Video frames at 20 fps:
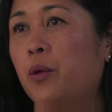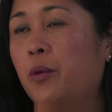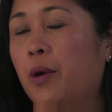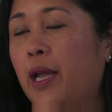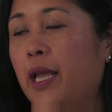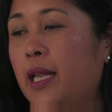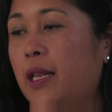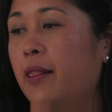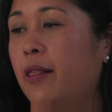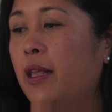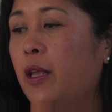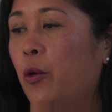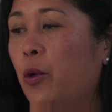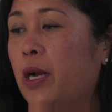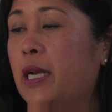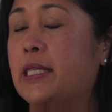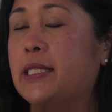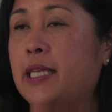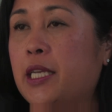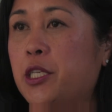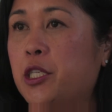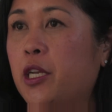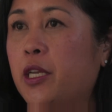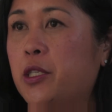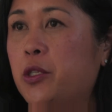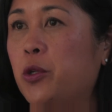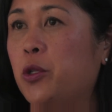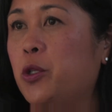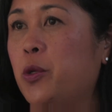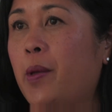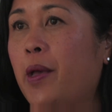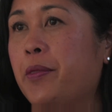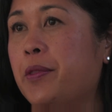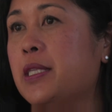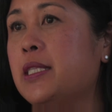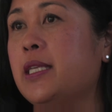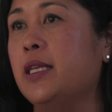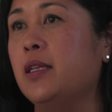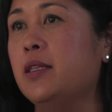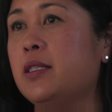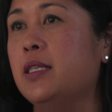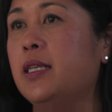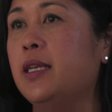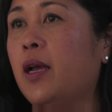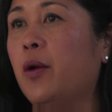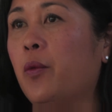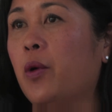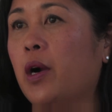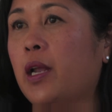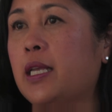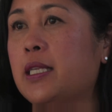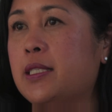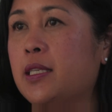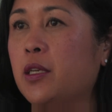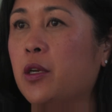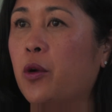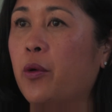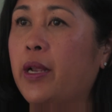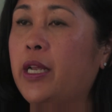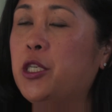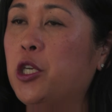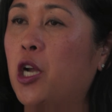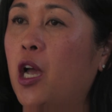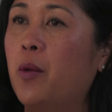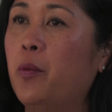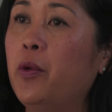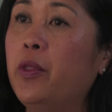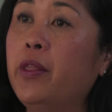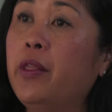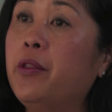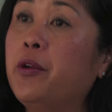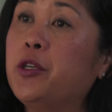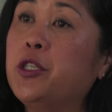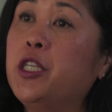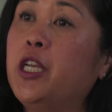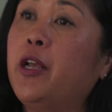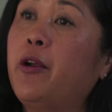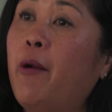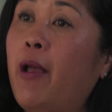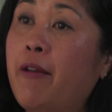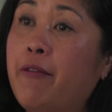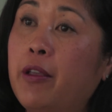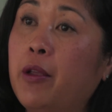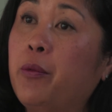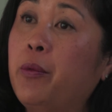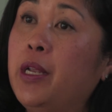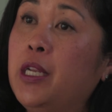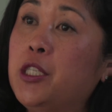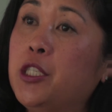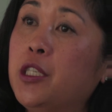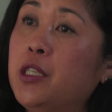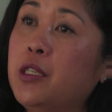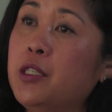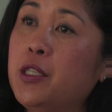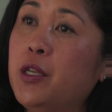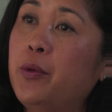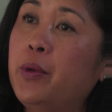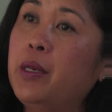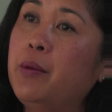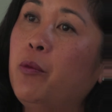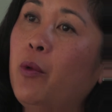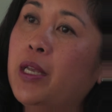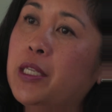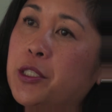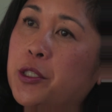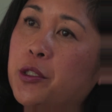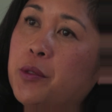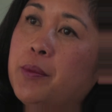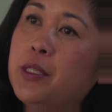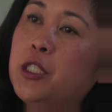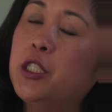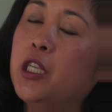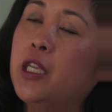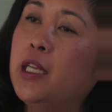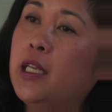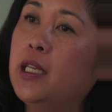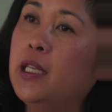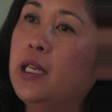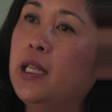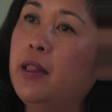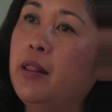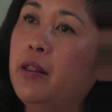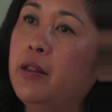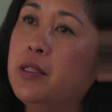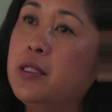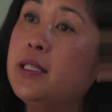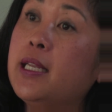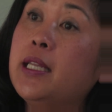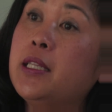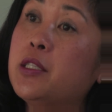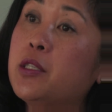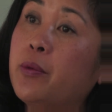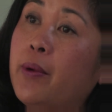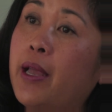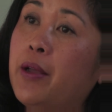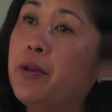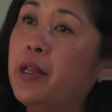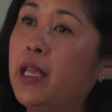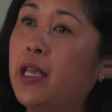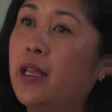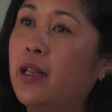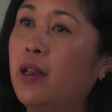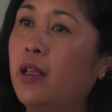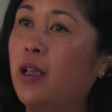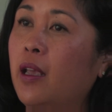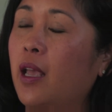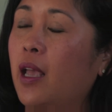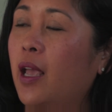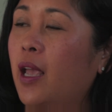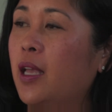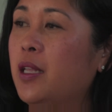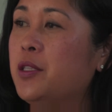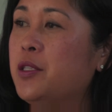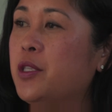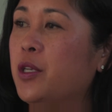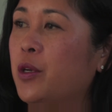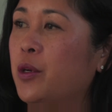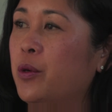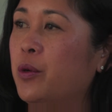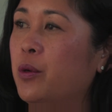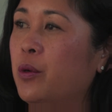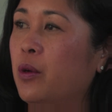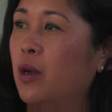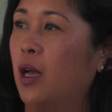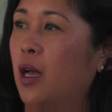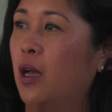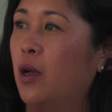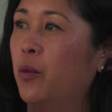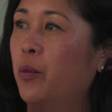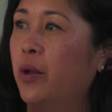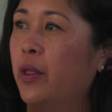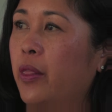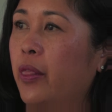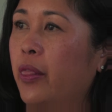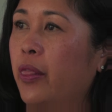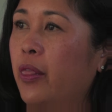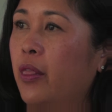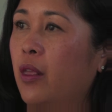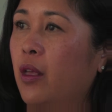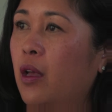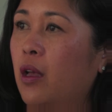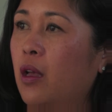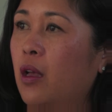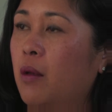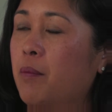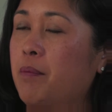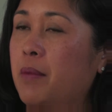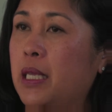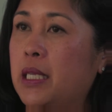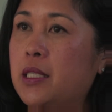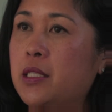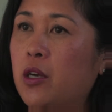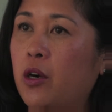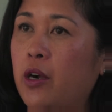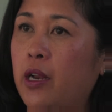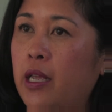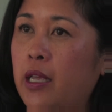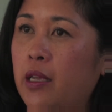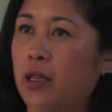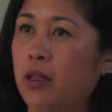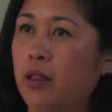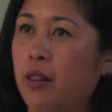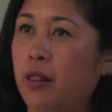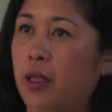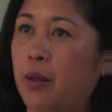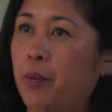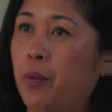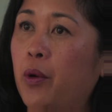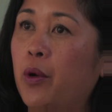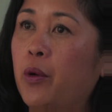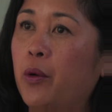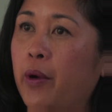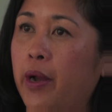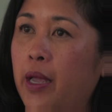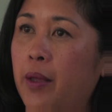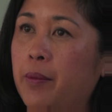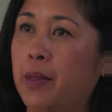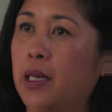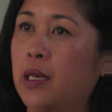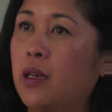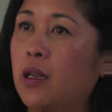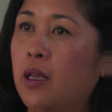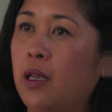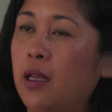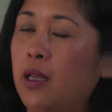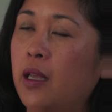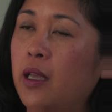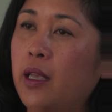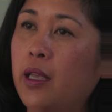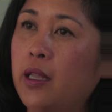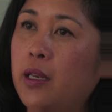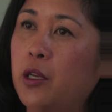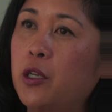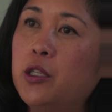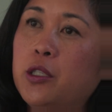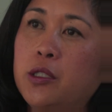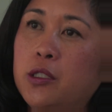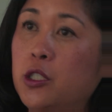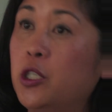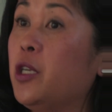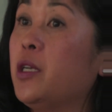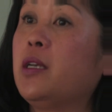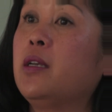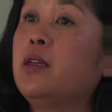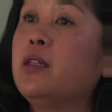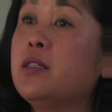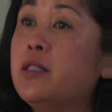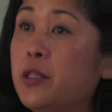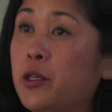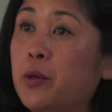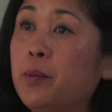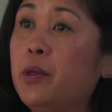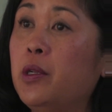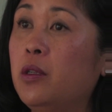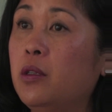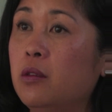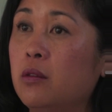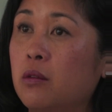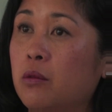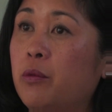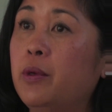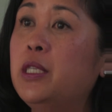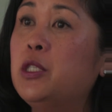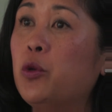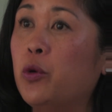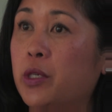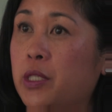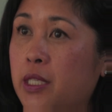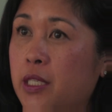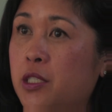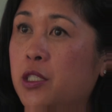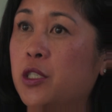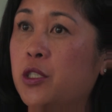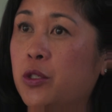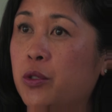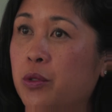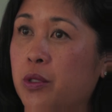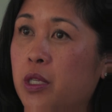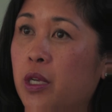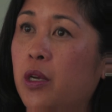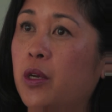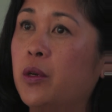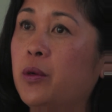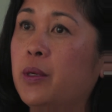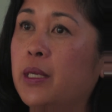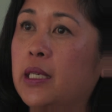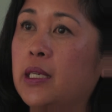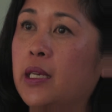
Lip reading: Right. The organization I told you about, the CLC Network, has done a job within their geographic region, so in Western Michigan and the states surrounding it. And so with me starting the program, and it took considerable resources to do so,